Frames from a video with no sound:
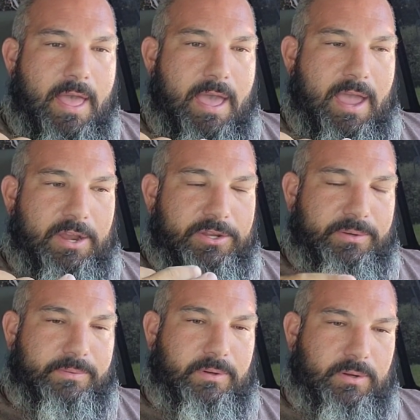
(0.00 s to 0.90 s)
And
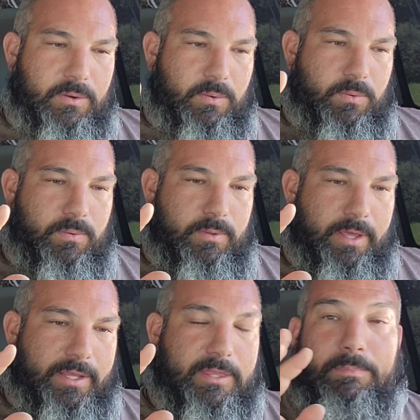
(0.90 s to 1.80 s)

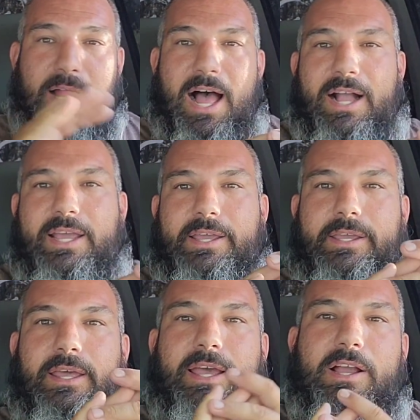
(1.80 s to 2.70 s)
like the block,
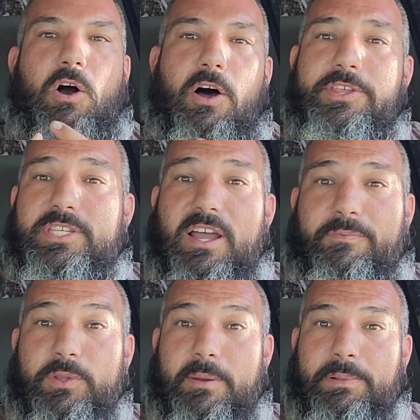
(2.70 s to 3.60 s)
like all the
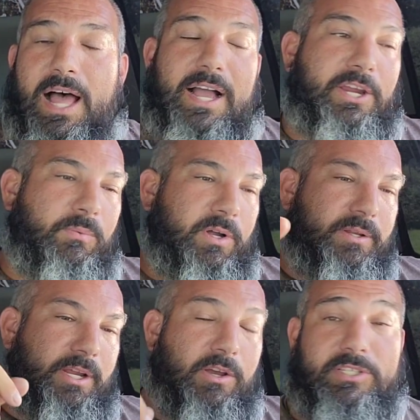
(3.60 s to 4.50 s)
stuff with the block, say you
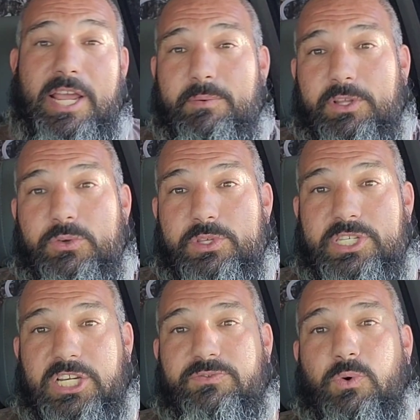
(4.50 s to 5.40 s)
want to do the
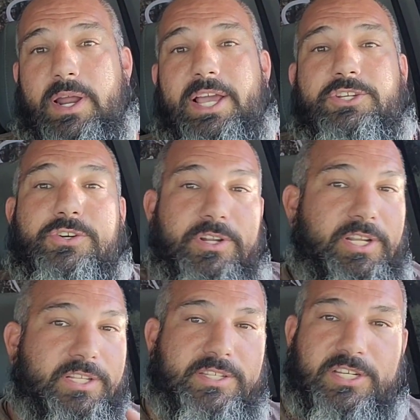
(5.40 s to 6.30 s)
6.4 heads, you're going to
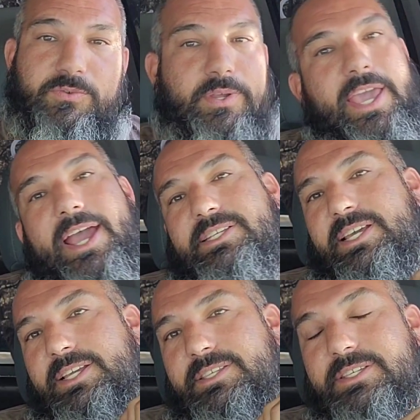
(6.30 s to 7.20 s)
need 6.4
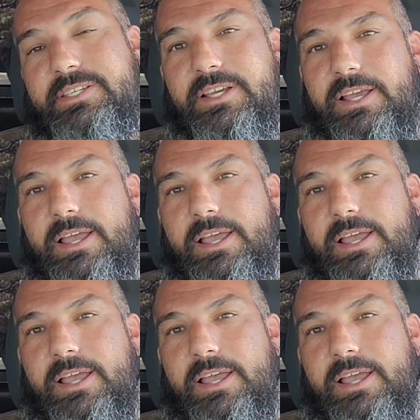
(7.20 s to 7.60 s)
gaskets.